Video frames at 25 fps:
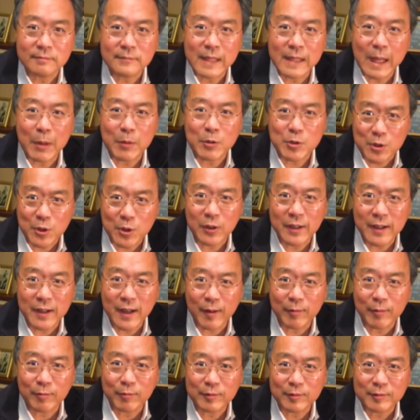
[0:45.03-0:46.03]
that was good
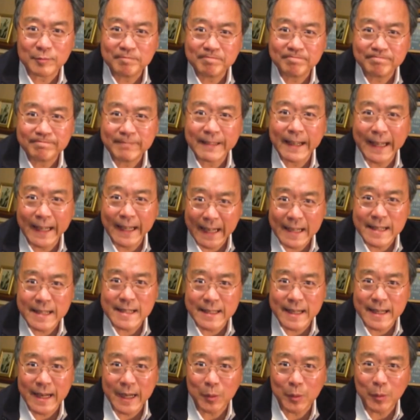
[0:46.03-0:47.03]
enough, and I
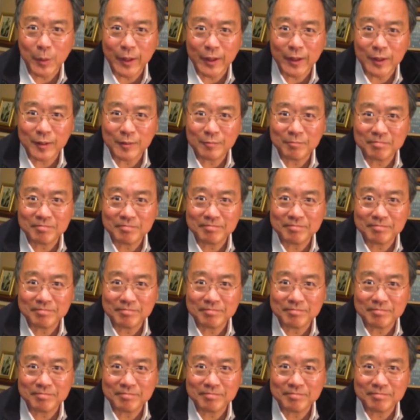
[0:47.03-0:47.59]
stayed with it.